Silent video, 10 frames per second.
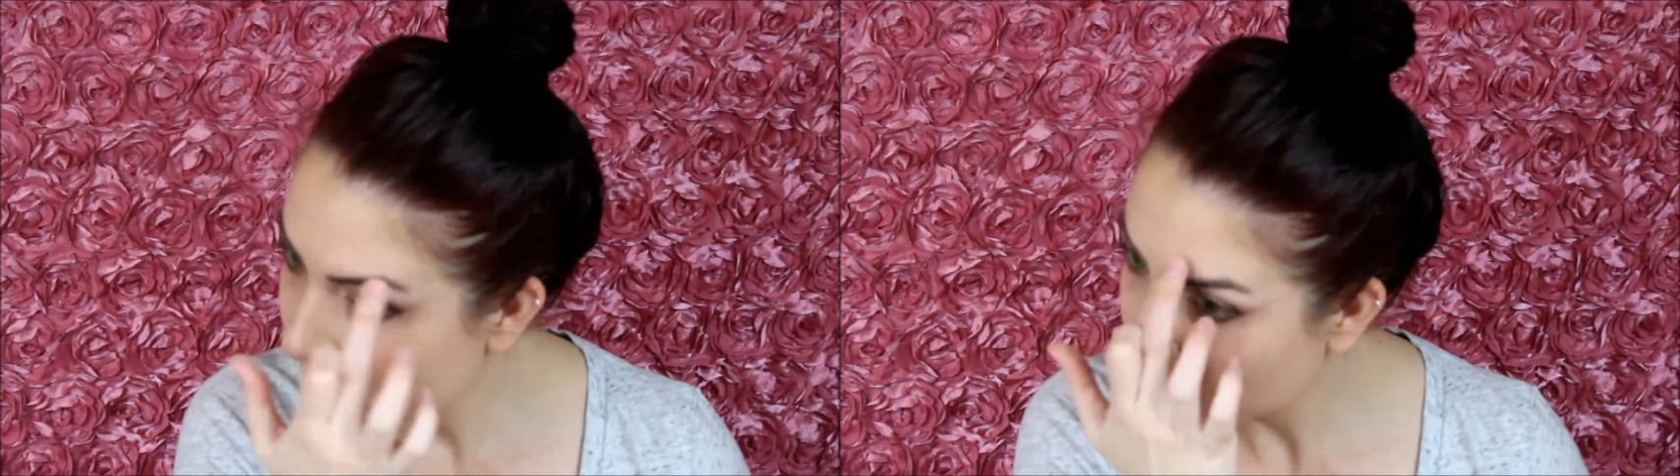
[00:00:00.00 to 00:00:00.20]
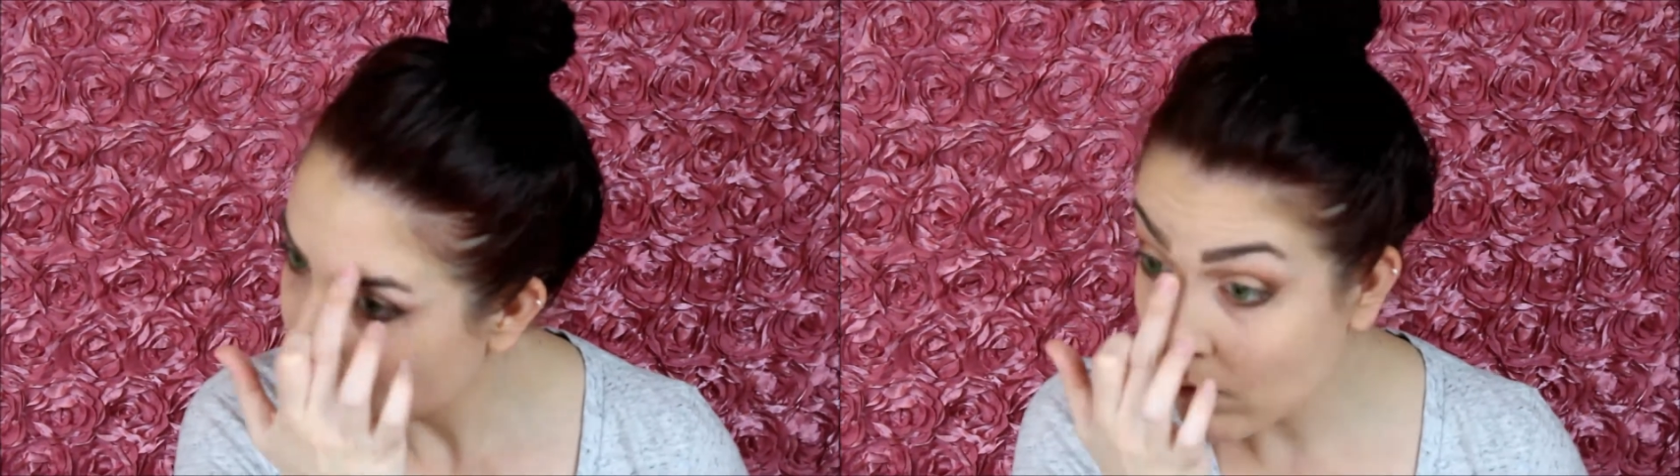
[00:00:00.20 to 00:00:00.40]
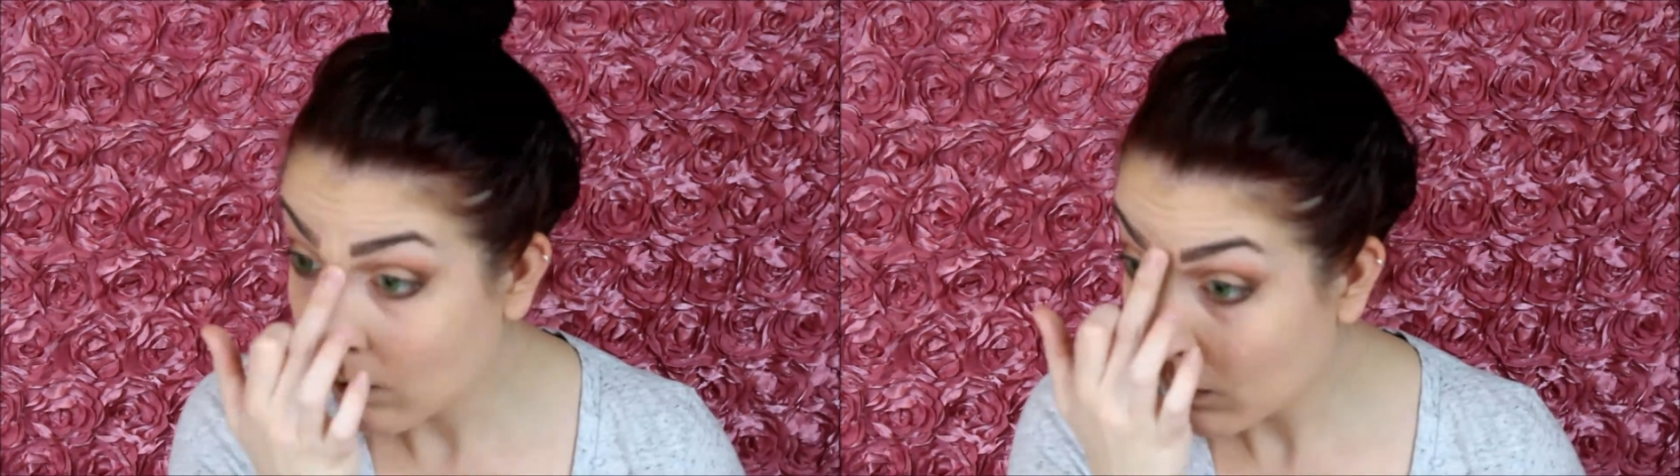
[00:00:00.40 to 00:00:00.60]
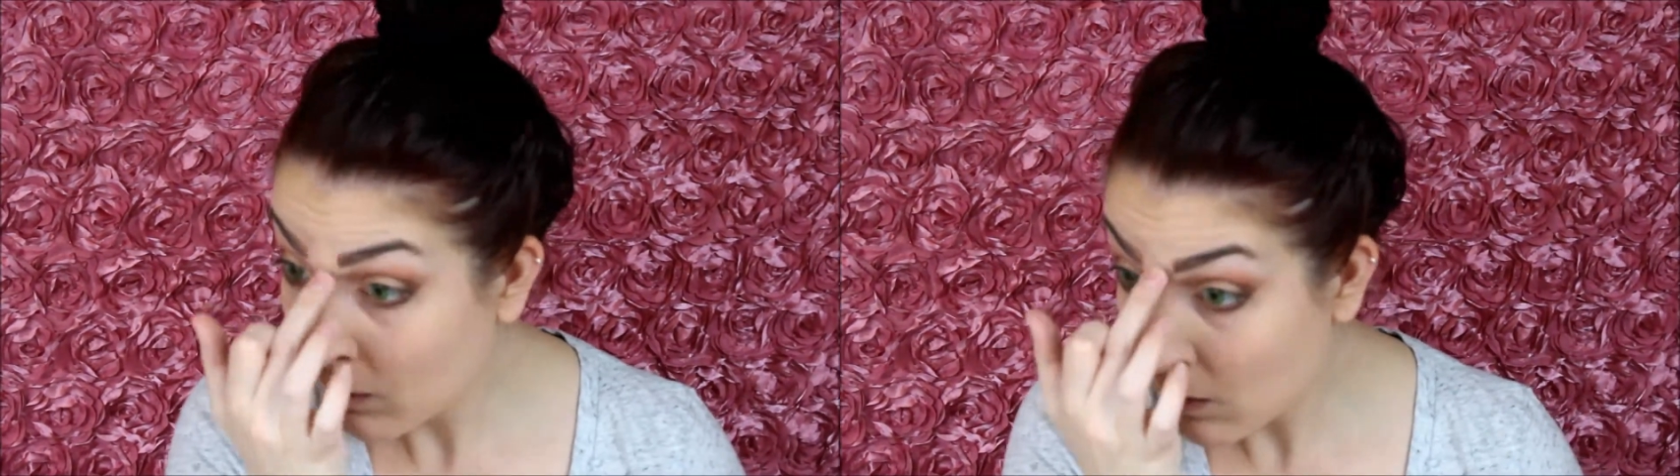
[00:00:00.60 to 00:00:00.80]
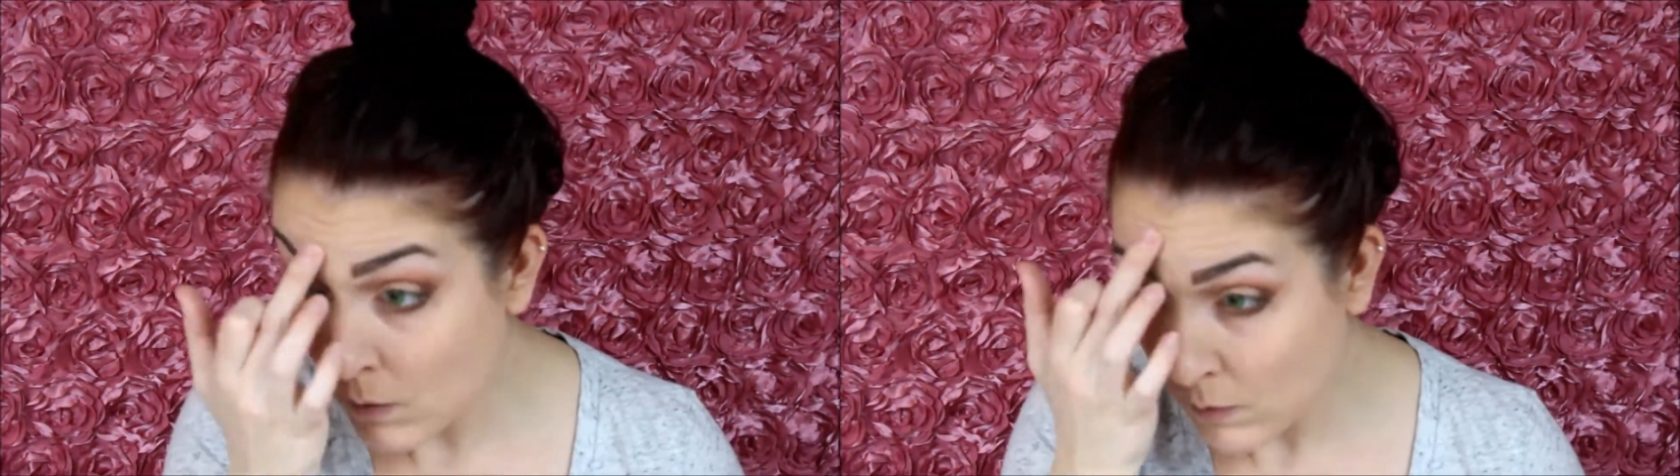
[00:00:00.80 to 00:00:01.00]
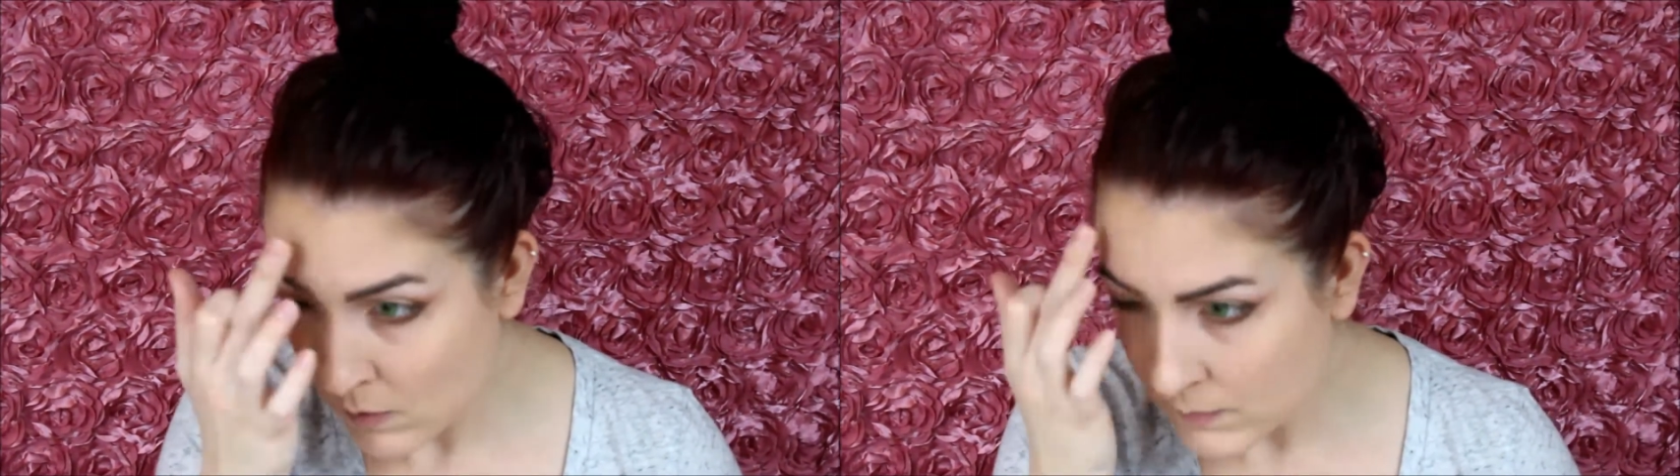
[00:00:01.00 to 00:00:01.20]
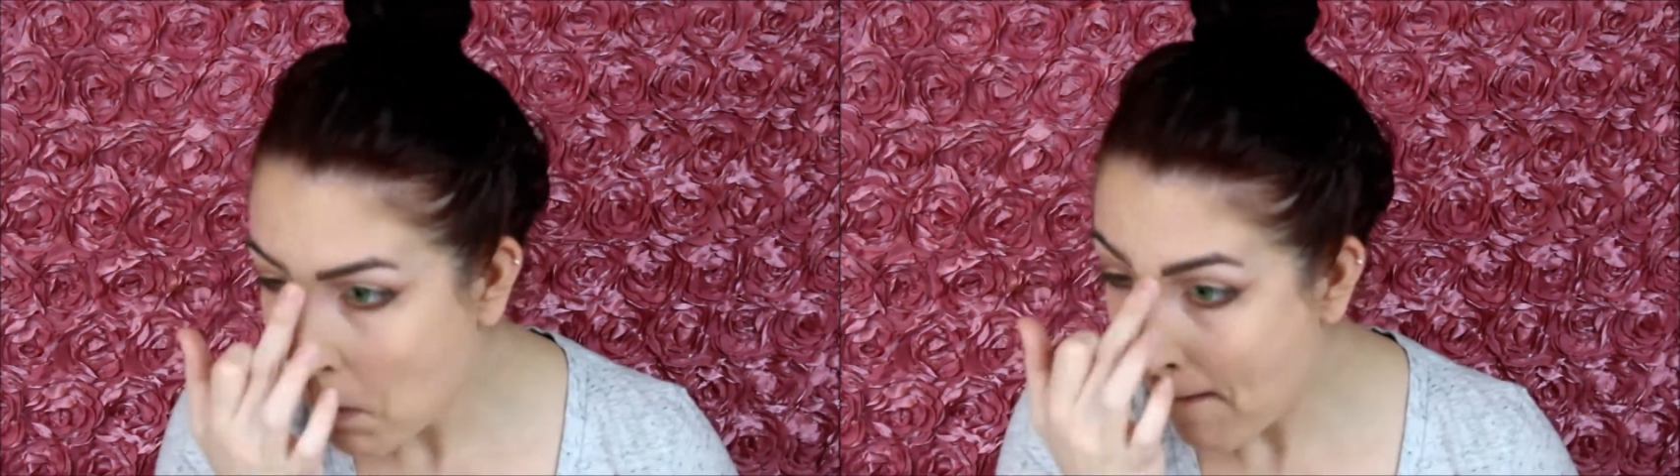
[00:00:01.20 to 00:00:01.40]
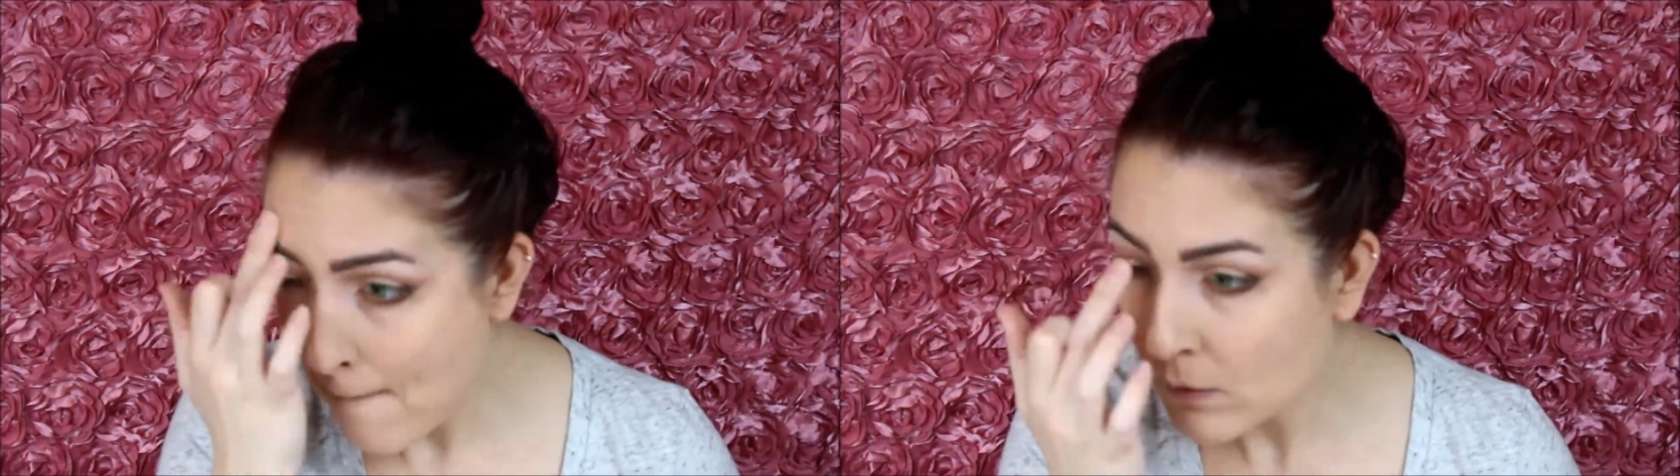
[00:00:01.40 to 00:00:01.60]
Just blending those
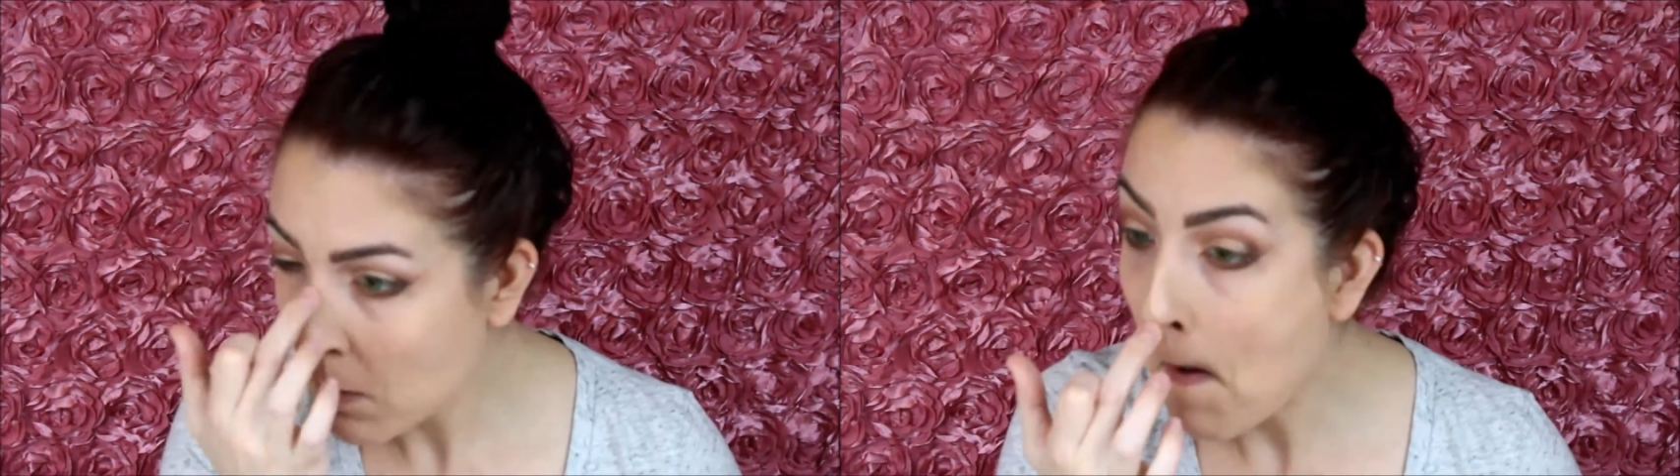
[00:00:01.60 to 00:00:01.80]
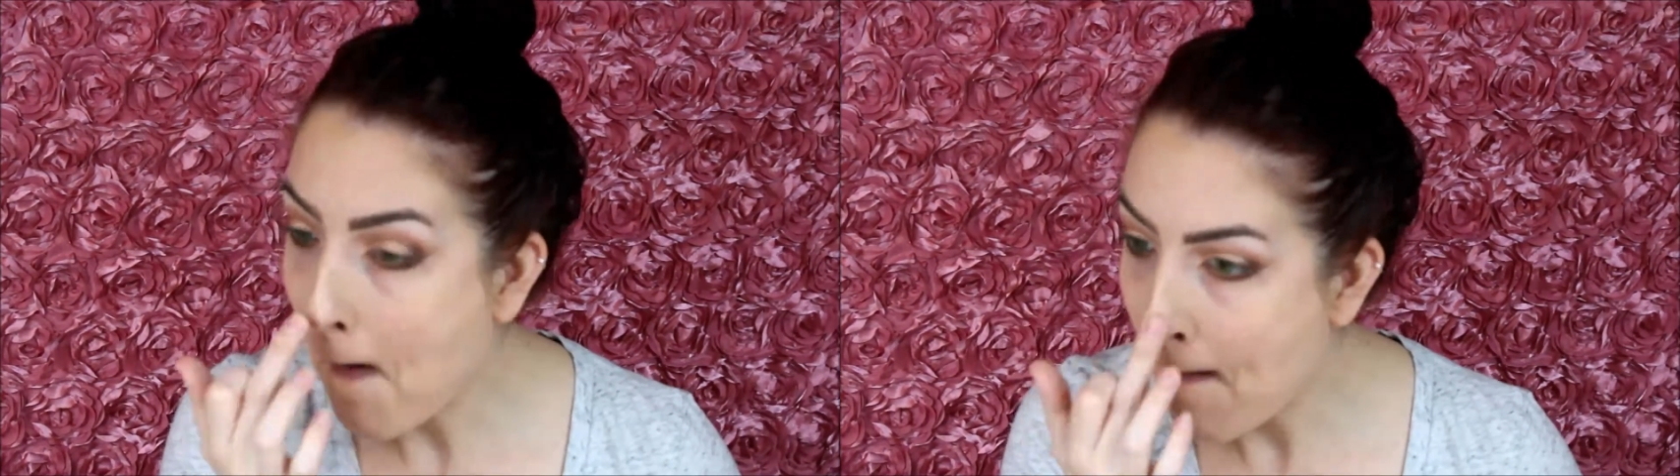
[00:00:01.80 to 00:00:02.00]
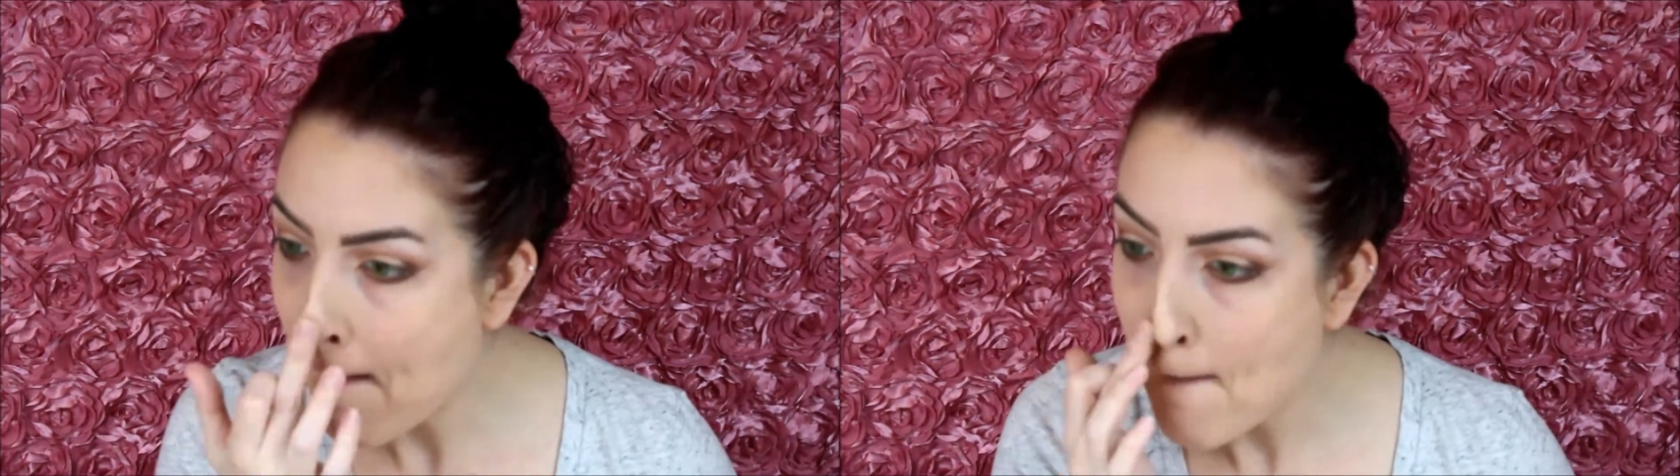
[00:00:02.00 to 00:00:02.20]
areas in.